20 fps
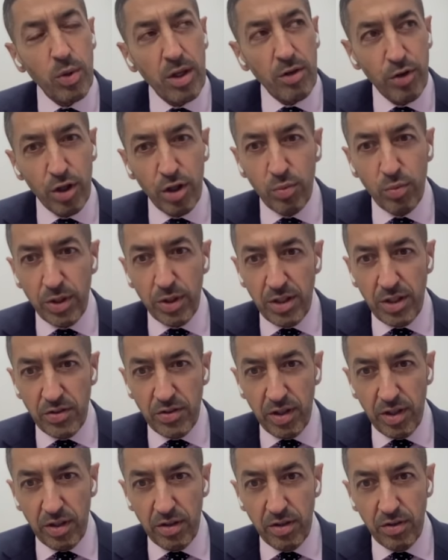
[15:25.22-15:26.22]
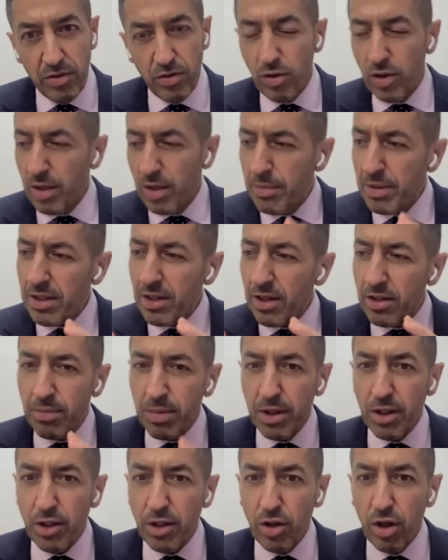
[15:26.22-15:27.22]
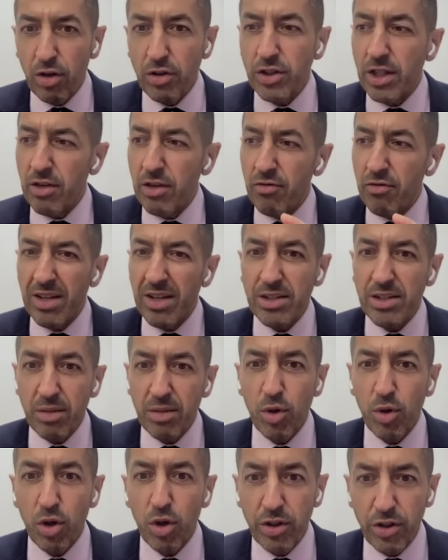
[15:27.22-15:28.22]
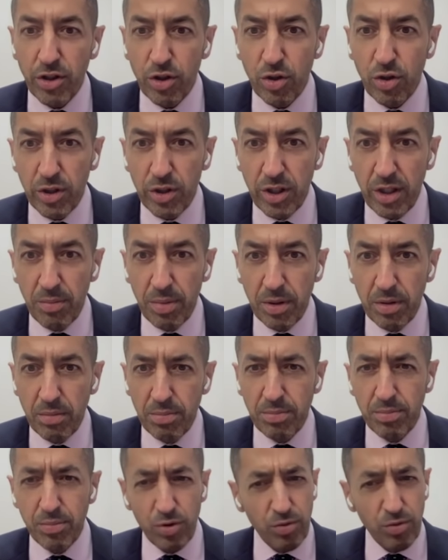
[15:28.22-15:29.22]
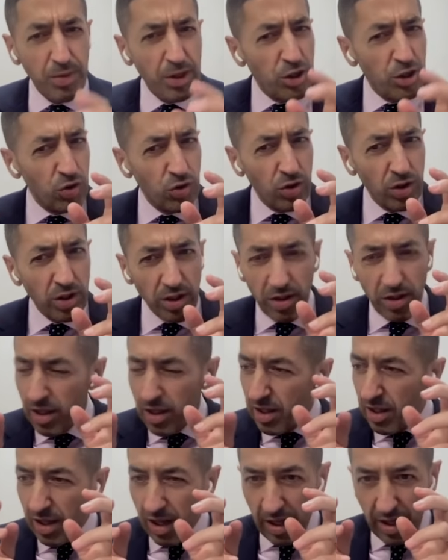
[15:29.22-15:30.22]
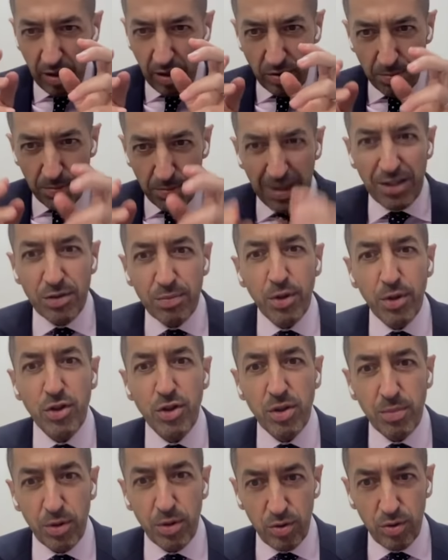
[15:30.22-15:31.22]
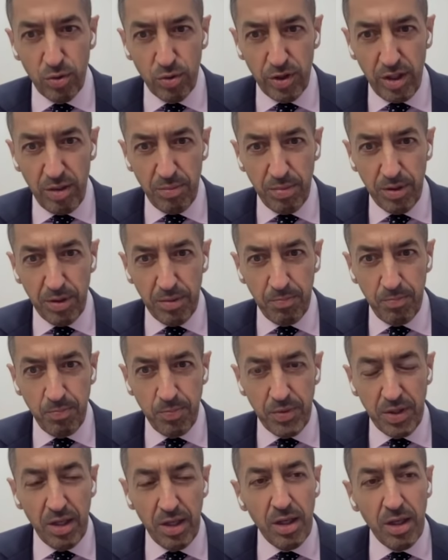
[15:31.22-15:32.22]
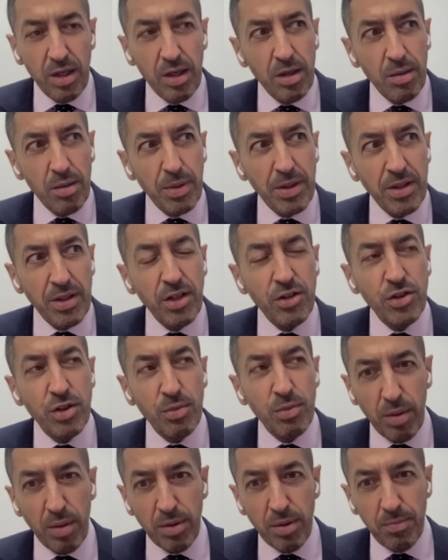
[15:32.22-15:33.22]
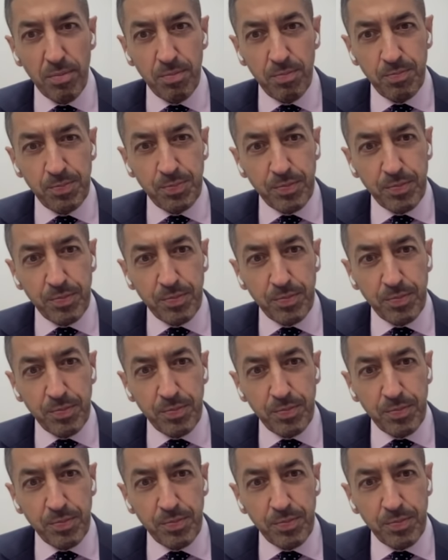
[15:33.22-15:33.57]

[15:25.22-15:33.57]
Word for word: well, I've heard what he said. So let me take the $1 billion and invest them all in the goalkeeper to make sure that I have the best possible goalkeeper. But here's the problem.